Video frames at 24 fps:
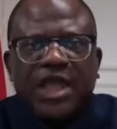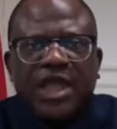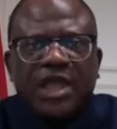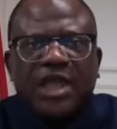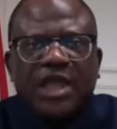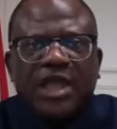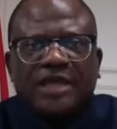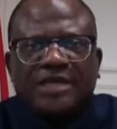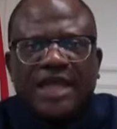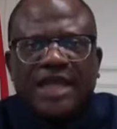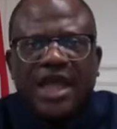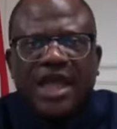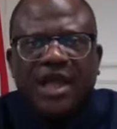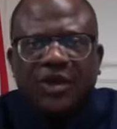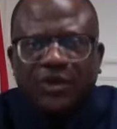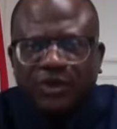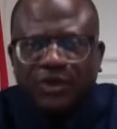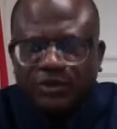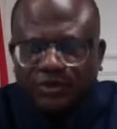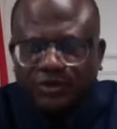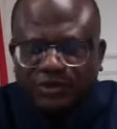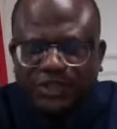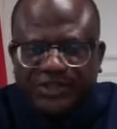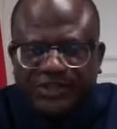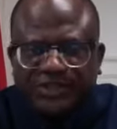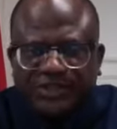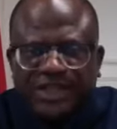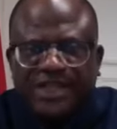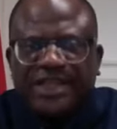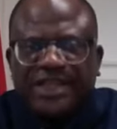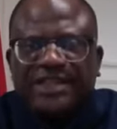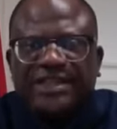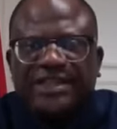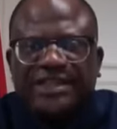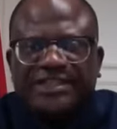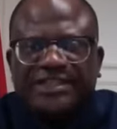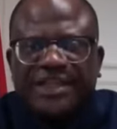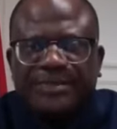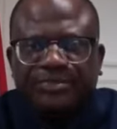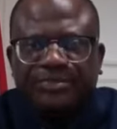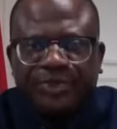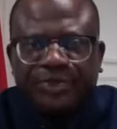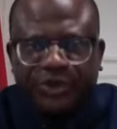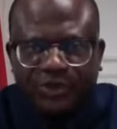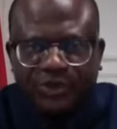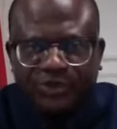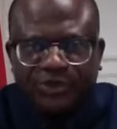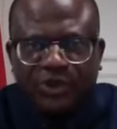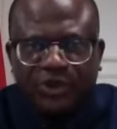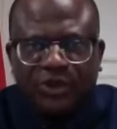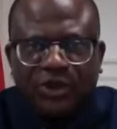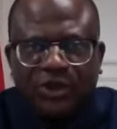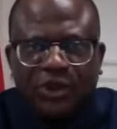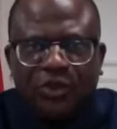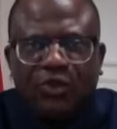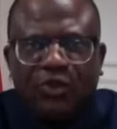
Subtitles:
Now, the second example,